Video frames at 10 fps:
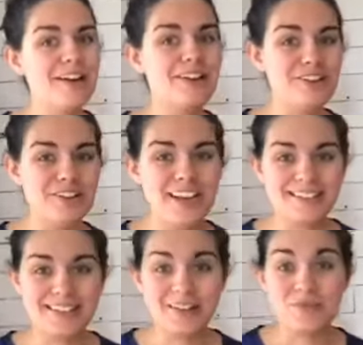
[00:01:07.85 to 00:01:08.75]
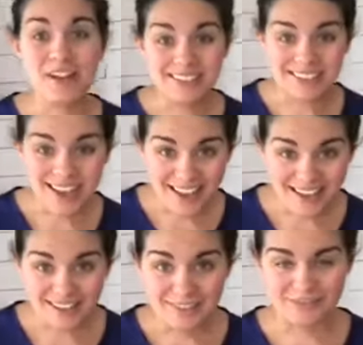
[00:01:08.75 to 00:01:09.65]
Good as in well
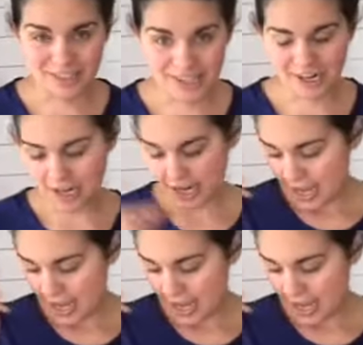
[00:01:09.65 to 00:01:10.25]
done veneer.